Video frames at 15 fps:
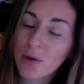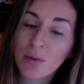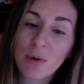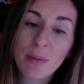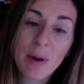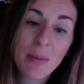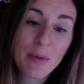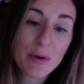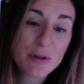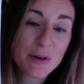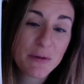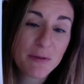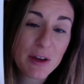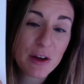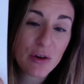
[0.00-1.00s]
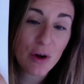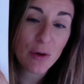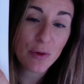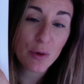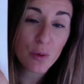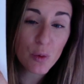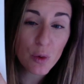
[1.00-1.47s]
Remember, to figure out
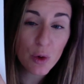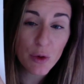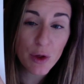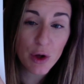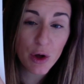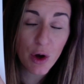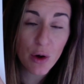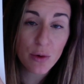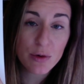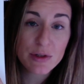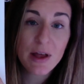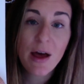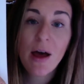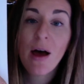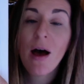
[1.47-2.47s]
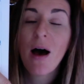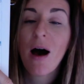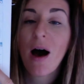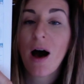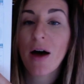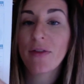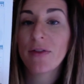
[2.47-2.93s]
the rule that goes
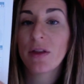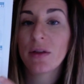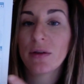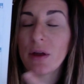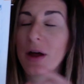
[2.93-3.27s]
on,